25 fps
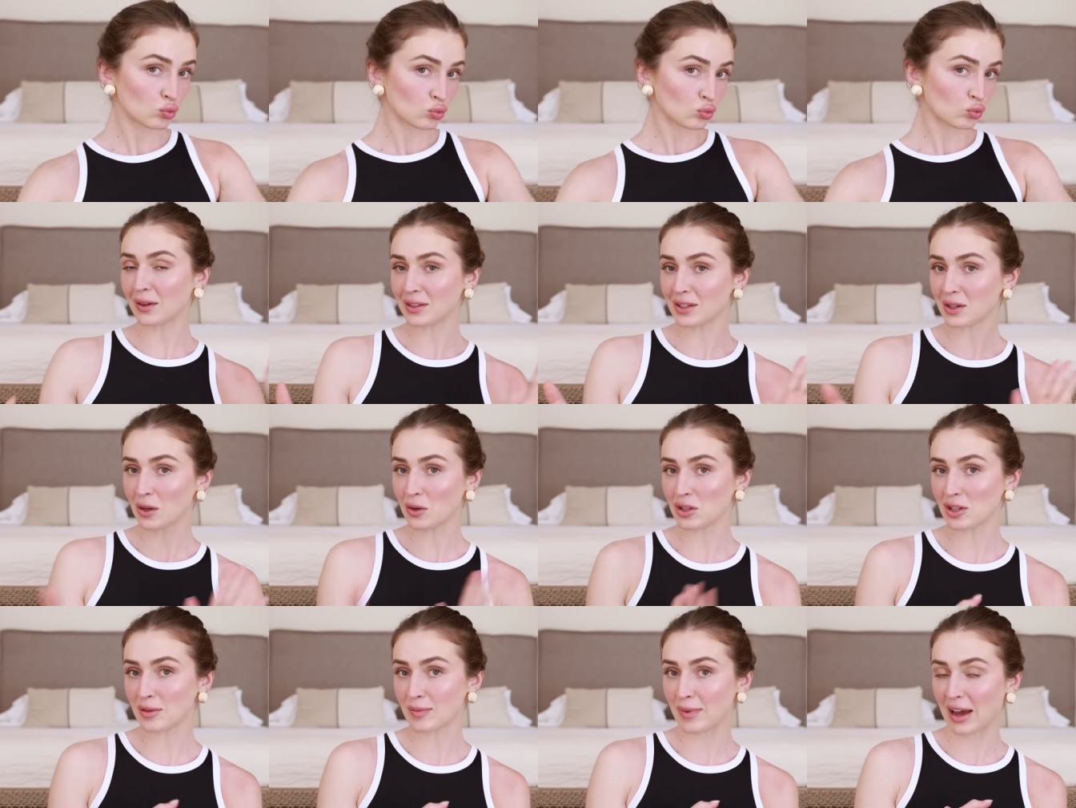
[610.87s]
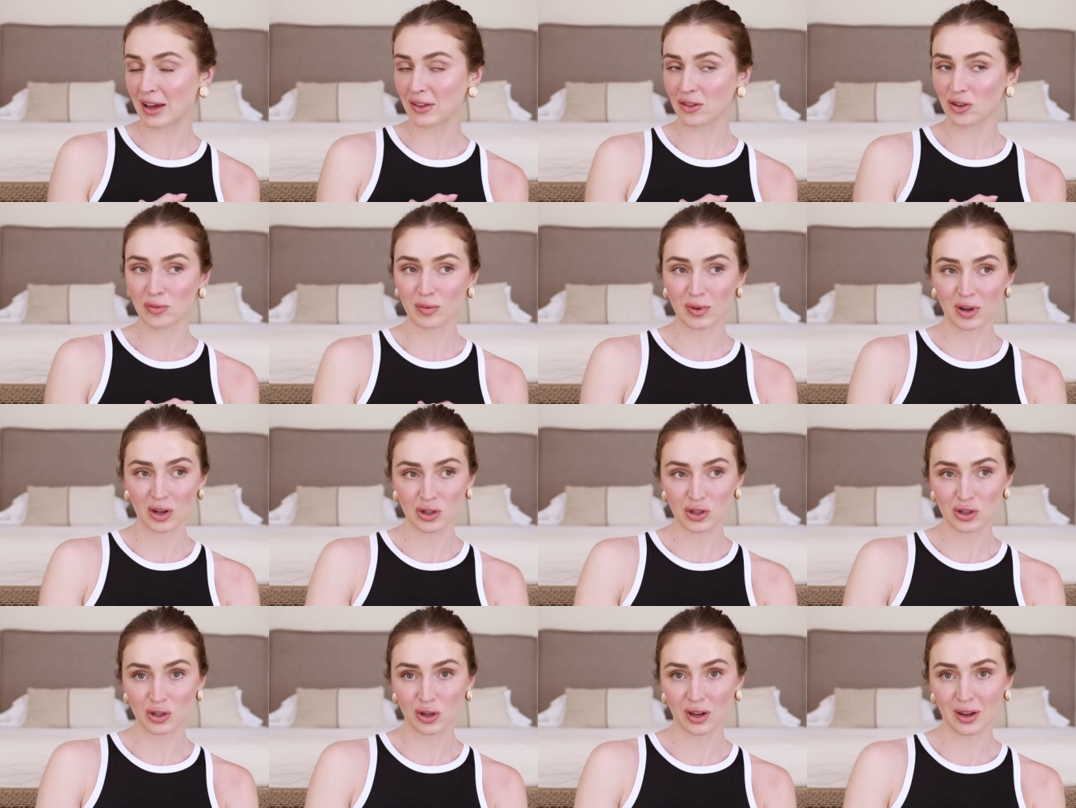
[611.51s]
Now let's go to the bathroom
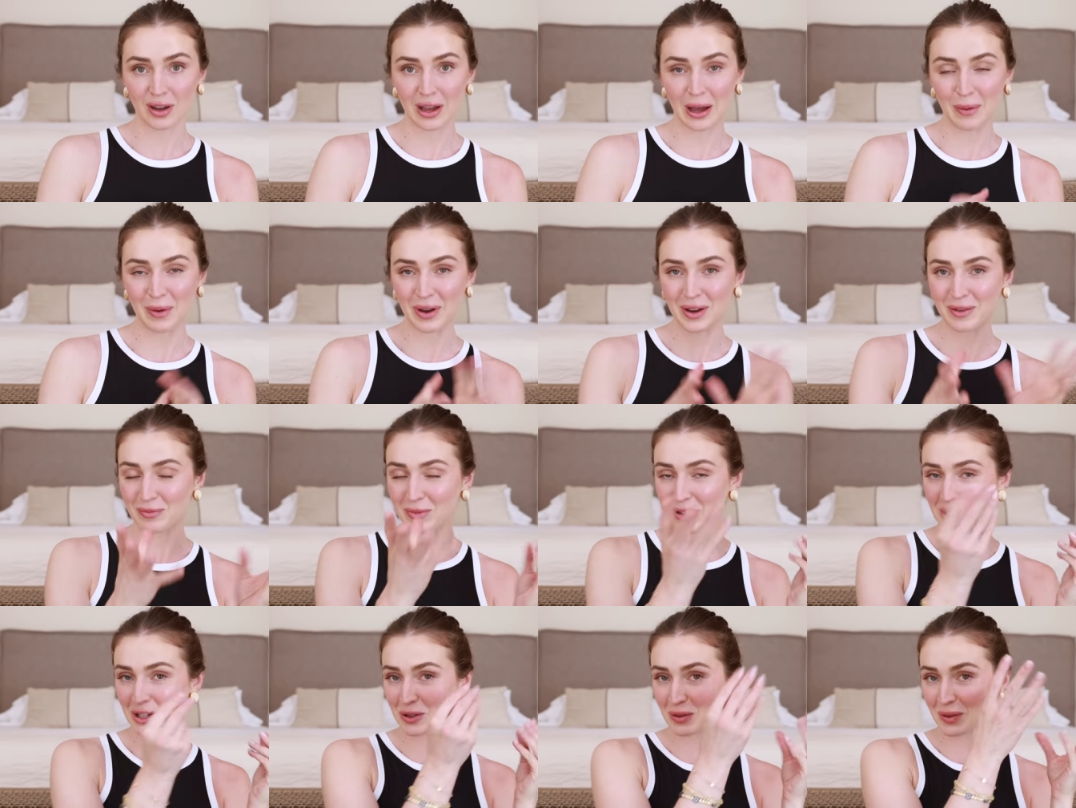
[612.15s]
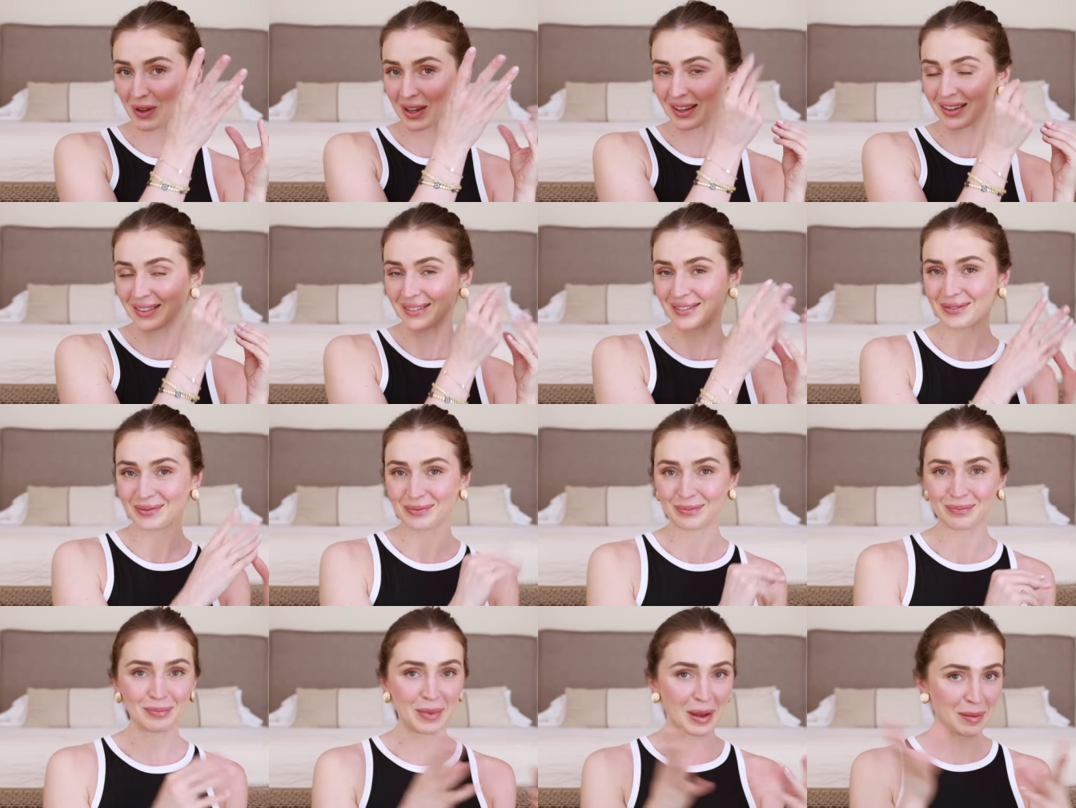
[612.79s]
and I'll show you how I've been doing
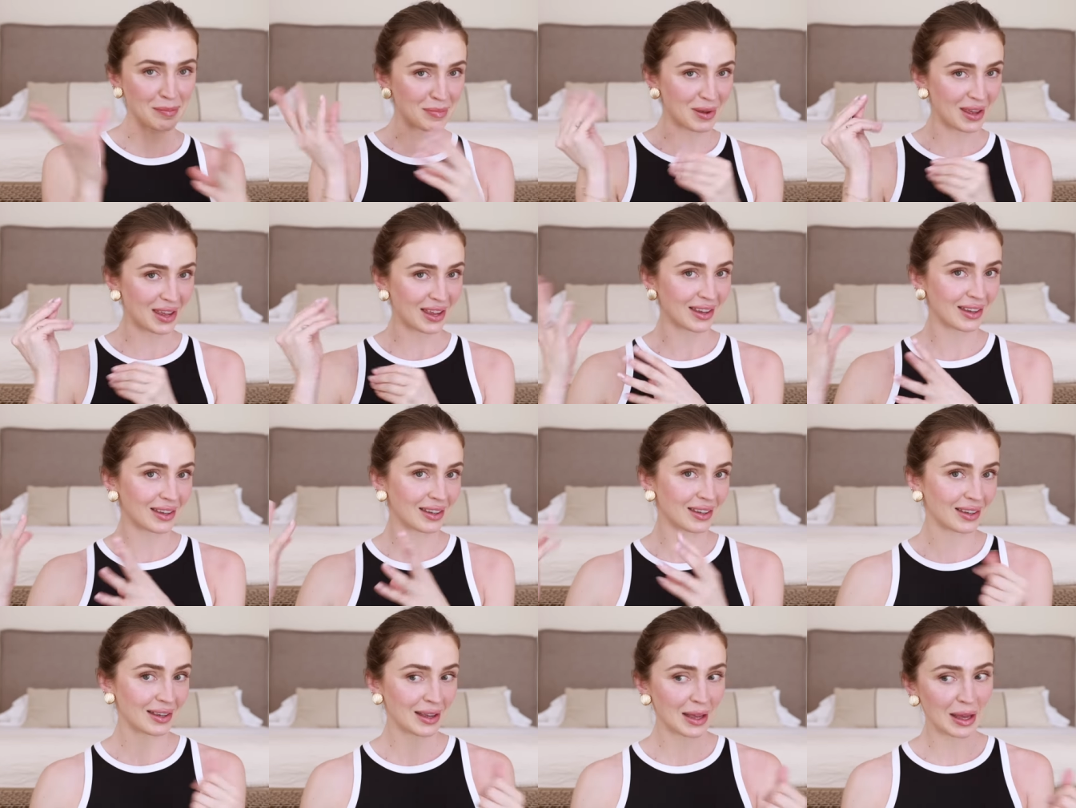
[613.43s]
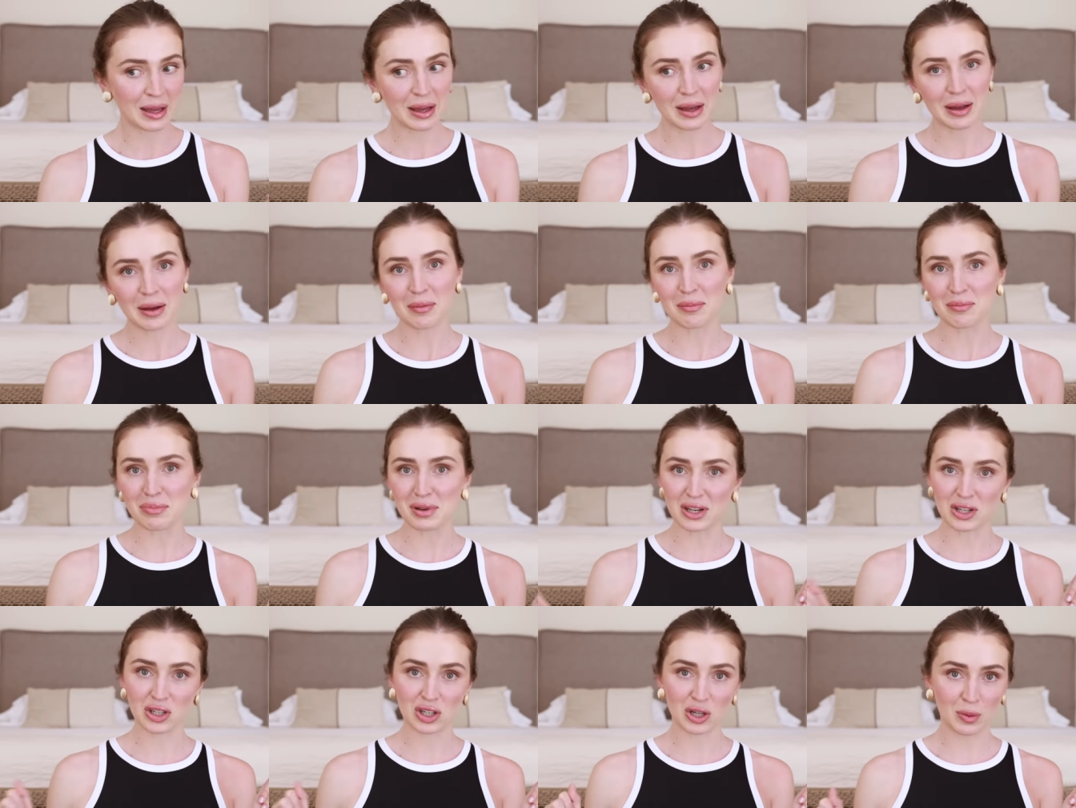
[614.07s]
my big
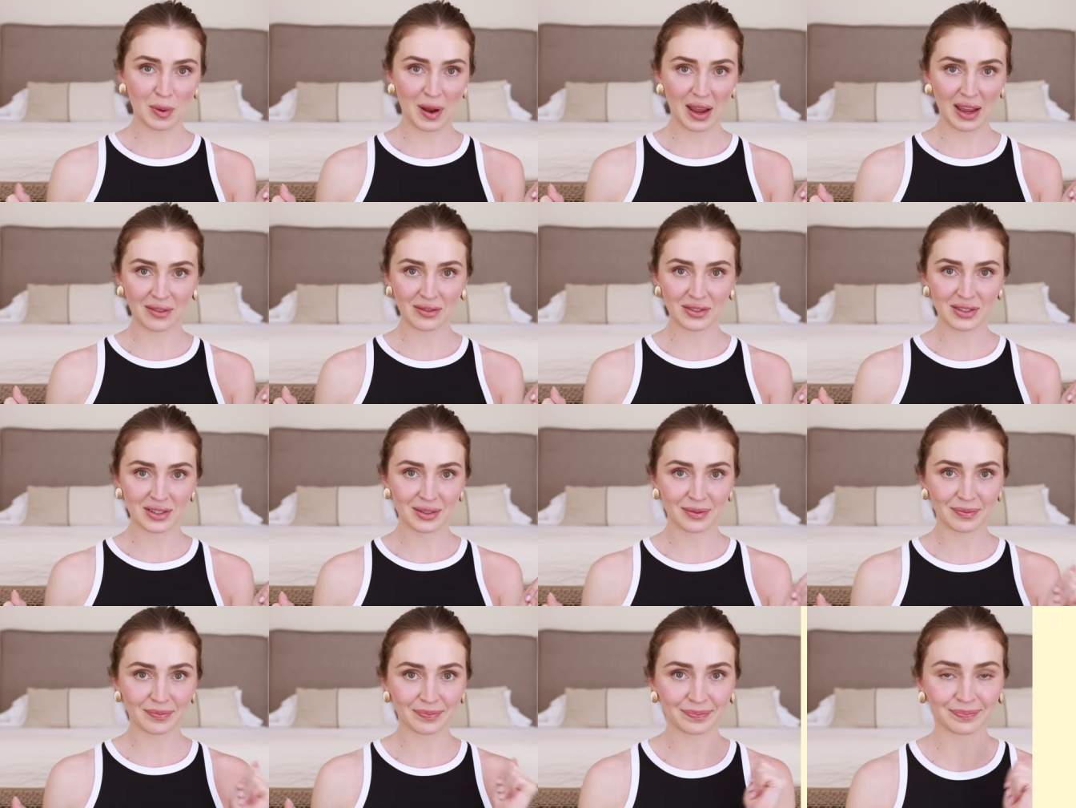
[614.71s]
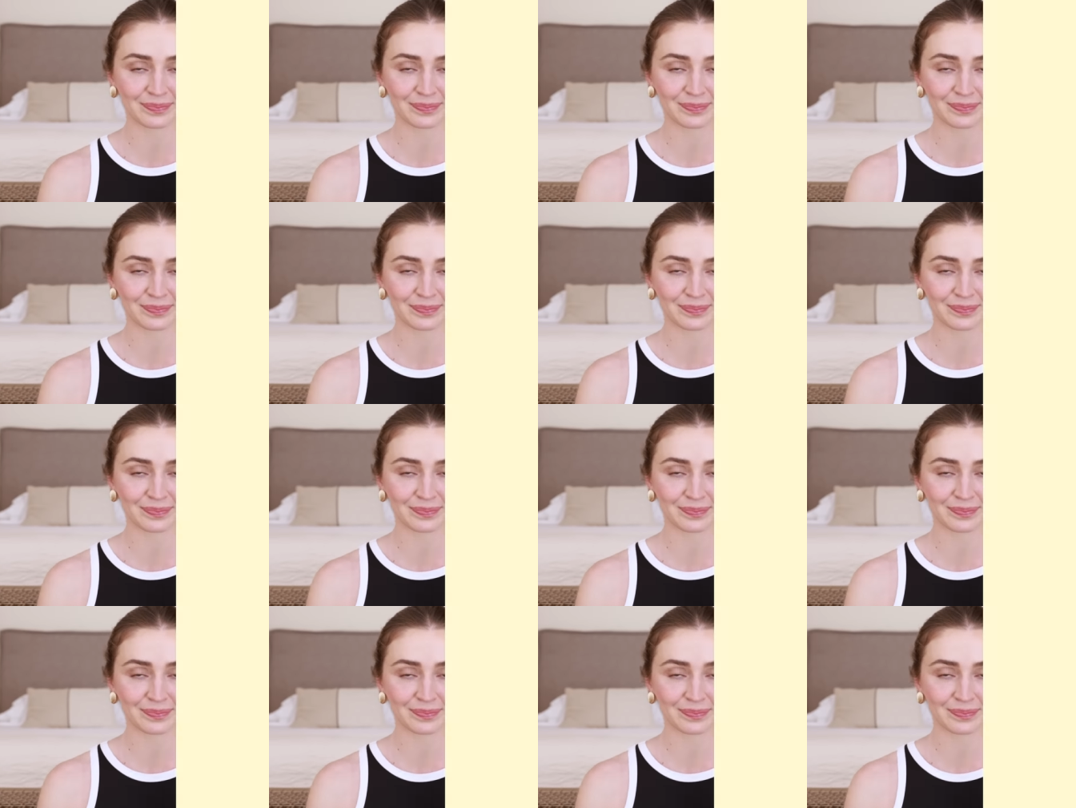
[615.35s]
beachy waves.